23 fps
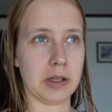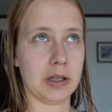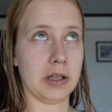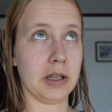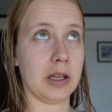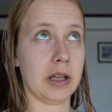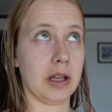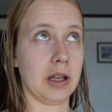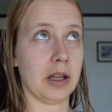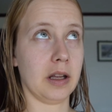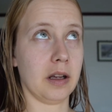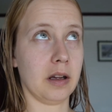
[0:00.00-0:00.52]

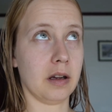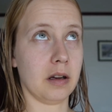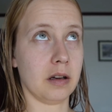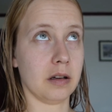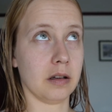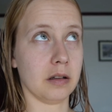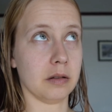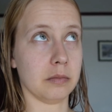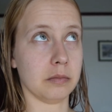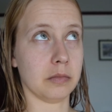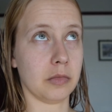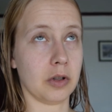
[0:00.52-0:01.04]
leaking
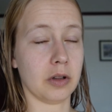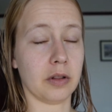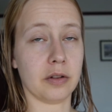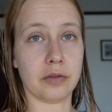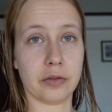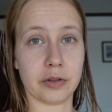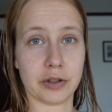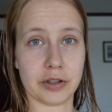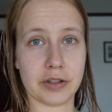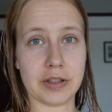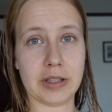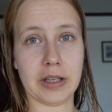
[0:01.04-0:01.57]
on the
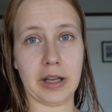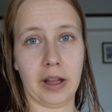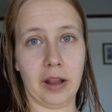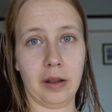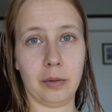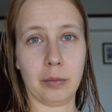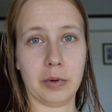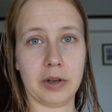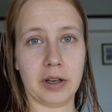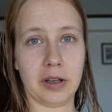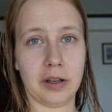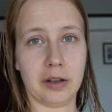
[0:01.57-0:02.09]
first day
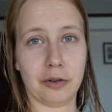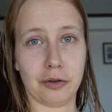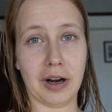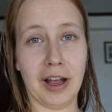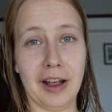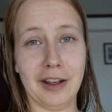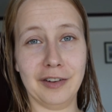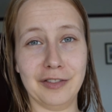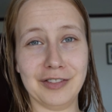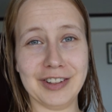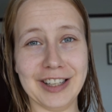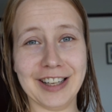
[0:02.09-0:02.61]
when I
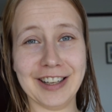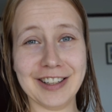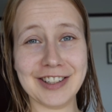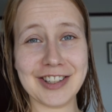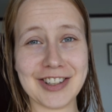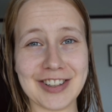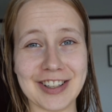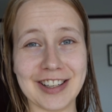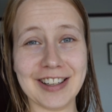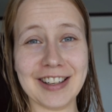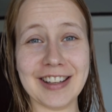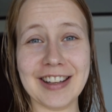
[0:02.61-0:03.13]
arrived
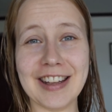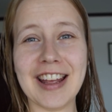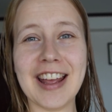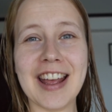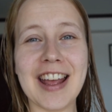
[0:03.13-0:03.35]
actually,